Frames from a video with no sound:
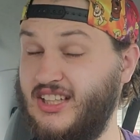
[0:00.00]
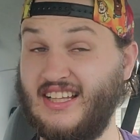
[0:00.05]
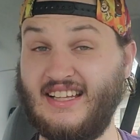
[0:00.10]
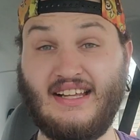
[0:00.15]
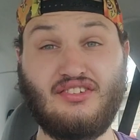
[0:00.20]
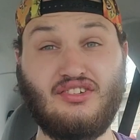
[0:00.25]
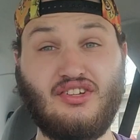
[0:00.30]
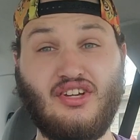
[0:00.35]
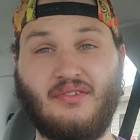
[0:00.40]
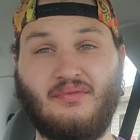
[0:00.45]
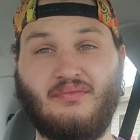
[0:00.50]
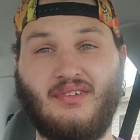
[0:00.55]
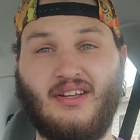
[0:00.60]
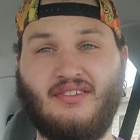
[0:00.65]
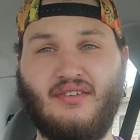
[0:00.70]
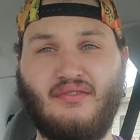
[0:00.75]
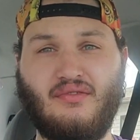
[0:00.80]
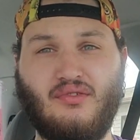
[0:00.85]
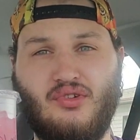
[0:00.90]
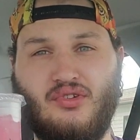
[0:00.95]
That's good.
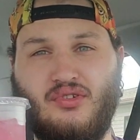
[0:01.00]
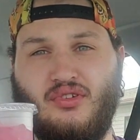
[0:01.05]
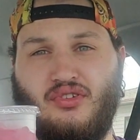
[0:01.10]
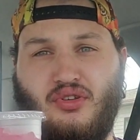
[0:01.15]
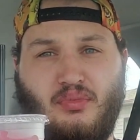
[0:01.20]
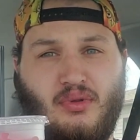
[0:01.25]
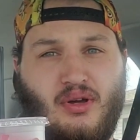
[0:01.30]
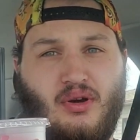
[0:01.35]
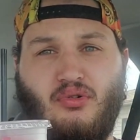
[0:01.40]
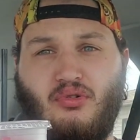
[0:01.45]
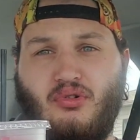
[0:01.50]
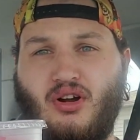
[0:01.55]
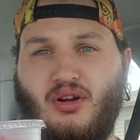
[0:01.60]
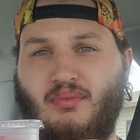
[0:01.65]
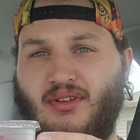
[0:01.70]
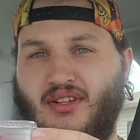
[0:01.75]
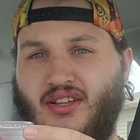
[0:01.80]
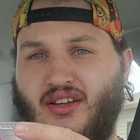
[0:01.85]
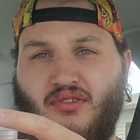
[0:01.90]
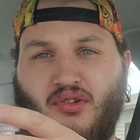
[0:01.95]
That's something I would
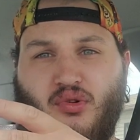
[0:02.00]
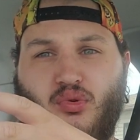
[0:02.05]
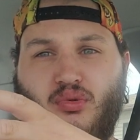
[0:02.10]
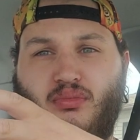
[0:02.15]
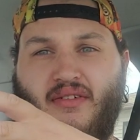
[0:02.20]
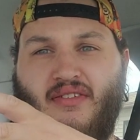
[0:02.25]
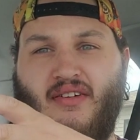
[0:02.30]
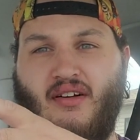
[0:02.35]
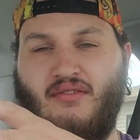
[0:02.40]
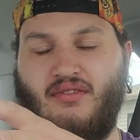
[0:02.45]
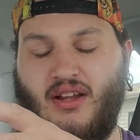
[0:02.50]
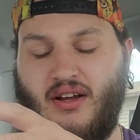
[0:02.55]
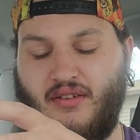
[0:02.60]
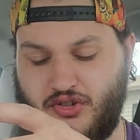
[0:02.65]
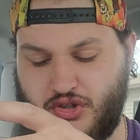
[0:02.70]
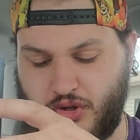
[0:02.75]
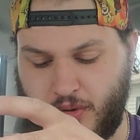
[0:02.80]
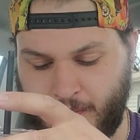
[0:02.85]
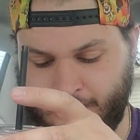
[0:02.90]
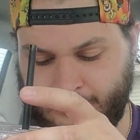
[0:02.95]
recommend. Definitely one of my favorite
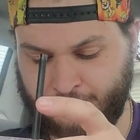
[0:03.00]
flavors.